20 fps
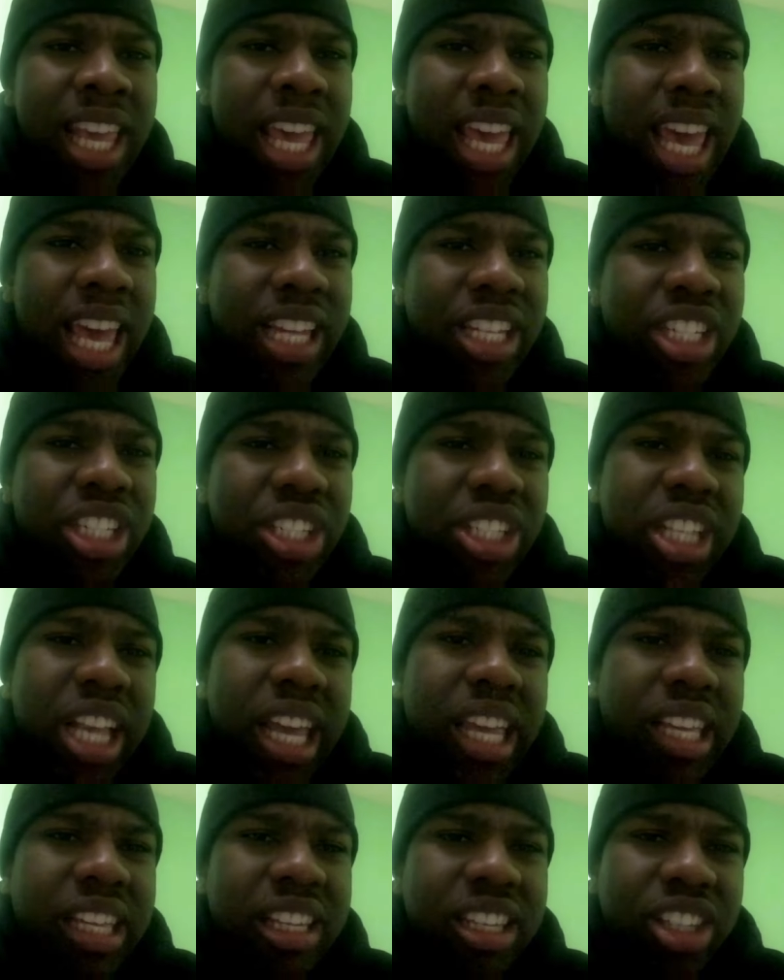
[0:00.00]
and just
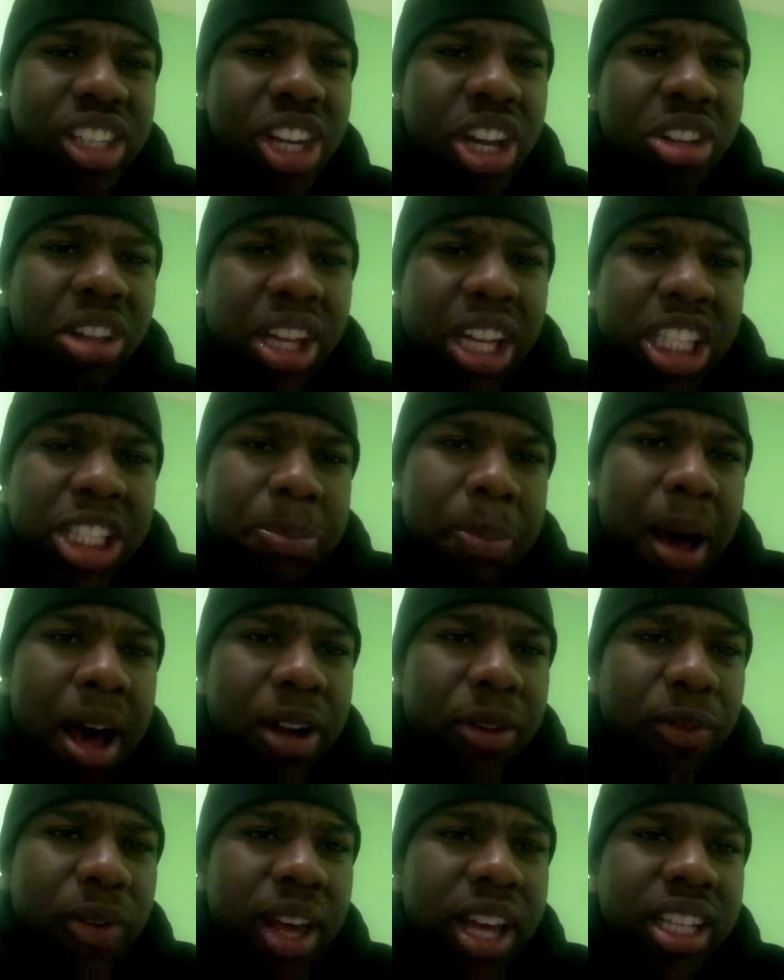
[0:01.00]
like a
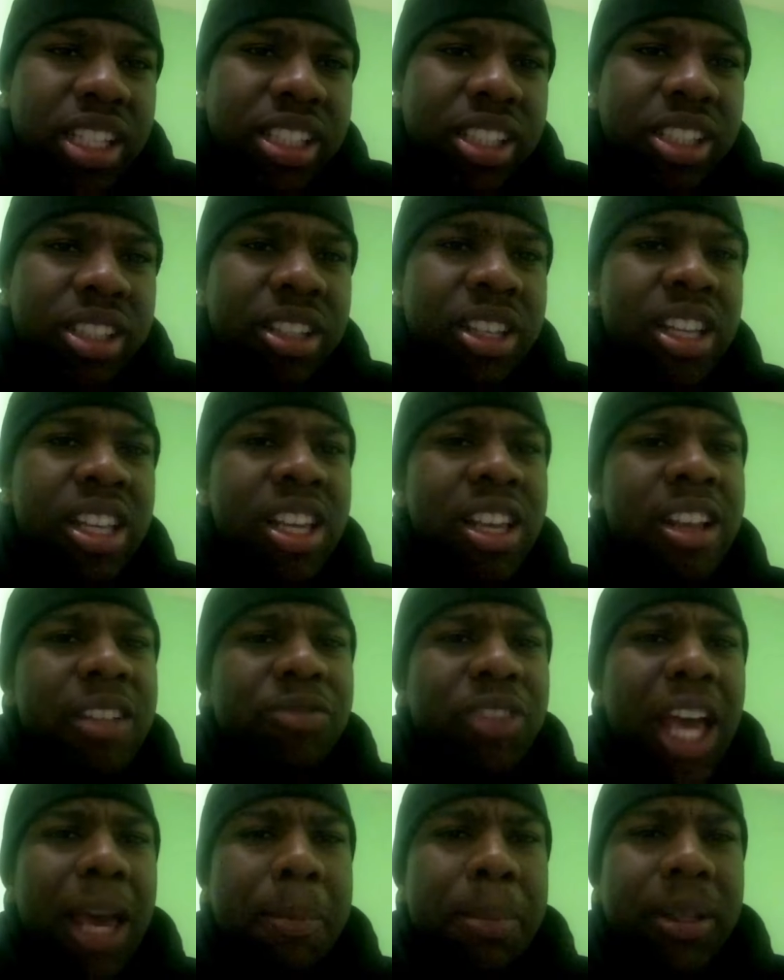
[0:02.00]
spot fest
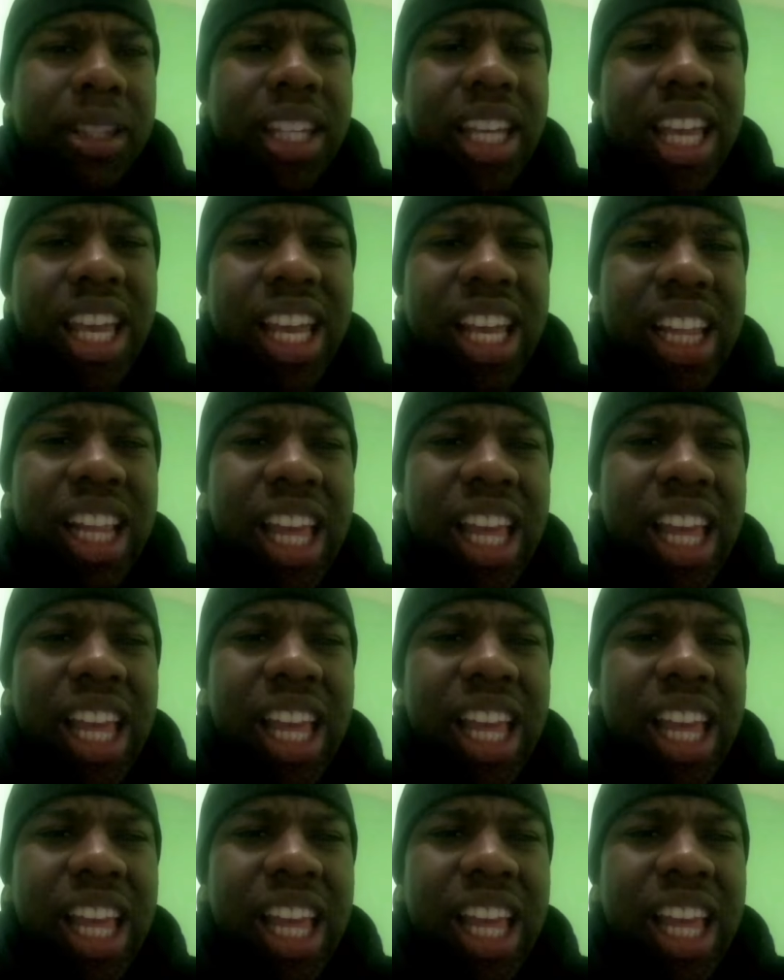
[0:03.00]
type of thing.